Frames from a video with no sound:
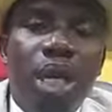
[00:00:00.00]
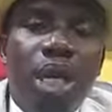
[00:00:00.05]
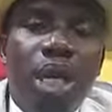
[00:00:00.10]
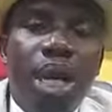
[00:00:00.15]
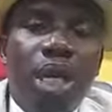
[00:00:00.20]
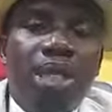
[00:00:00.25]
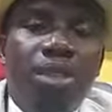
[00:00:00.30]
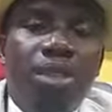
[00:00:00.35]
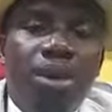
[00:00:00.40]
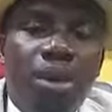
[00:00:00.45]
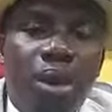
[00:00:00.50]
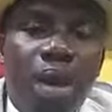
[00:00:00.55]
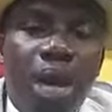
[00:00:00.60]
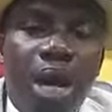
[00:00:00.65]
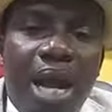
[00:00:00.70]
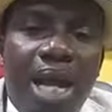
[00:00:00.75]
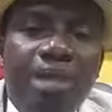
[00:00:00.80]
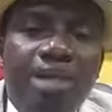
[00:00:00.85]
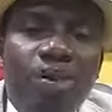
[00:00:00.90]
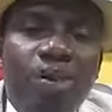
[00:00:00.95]
As
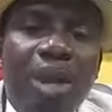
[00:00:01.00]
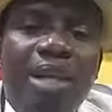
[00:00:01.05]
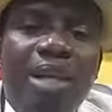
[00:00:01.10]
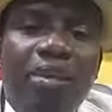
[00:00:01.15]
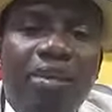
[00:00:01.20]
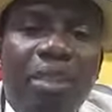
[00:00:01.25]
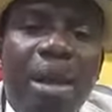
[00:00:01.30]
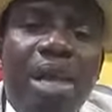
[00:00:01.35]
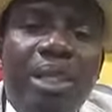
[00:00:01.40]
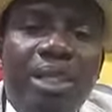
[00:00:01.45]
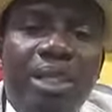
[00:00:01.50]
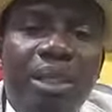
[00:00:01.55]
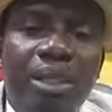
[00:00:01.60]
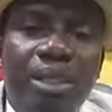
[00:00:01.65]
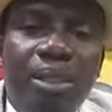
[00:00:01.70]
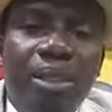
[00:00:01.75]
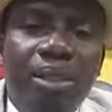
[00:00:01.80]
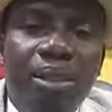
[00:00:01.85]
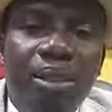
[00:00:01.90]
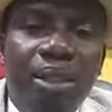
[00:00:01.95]
long as one
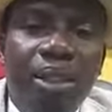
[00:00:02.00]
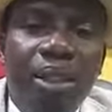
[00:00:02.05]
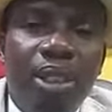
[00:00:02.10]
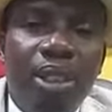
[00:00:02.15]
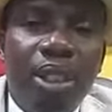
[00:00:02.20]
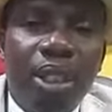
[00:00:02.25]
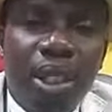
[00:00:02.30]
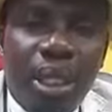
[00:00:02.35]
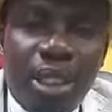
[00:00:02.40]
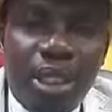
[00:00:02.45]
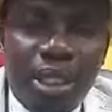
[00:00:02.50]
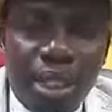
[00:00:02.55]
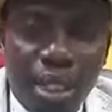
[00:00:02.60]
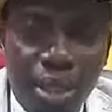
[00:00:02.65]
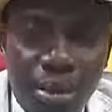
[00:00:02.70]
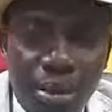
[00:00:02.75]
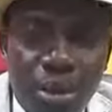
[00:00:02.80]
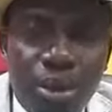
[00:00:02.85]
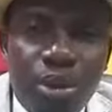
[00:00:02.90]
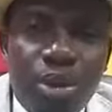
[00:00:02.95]
party is in
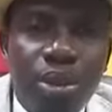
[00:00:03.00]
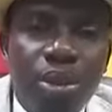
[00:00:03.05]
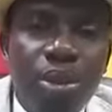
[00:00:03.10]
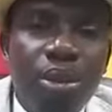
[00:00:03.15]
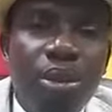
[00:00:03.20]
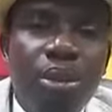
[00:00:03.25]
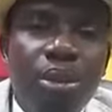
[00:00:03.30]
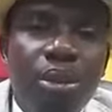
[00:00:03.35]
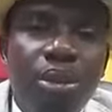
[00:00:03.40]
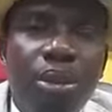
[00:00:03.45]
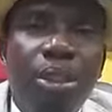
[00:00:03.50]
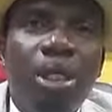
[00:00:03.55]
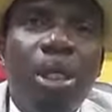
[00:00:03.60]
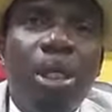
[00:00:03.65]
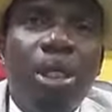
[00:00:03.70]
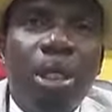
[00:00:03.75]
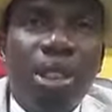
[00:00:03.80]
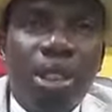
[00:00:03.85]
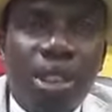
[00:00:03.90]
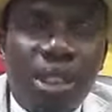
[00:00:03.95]
the mood,
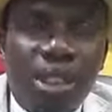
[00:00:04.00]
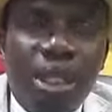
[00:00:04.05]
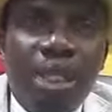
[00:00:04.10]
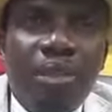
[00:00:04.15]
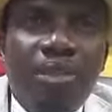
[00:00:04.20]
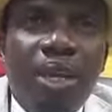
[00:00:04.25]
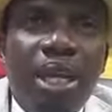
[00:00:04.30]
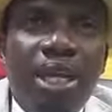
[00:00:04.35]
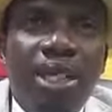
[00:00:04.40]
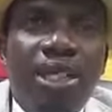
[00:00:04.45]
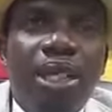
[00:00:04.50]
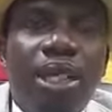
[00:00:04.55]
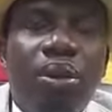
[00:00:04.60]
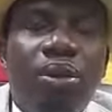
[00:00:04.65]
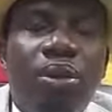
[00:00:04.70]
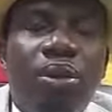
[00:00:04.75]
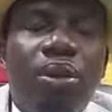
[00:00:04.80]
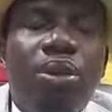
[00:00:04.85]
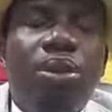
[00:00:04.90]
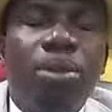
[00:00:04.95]
sexual
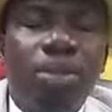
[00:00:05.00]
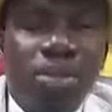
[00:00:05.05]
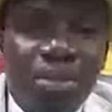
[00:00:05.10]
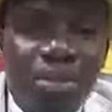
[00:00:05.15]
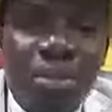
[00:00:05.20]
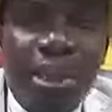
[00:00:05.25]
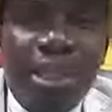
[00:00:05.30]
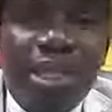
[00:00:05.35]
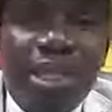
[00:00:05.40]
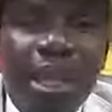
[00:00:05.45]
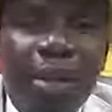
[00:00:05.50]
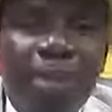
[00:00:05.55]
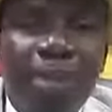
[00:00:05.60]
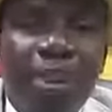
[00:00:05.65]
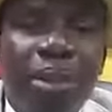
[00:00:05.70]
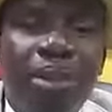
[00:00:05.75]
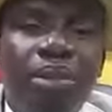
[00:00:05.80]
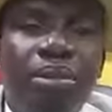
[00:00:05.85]
intercourse must happen.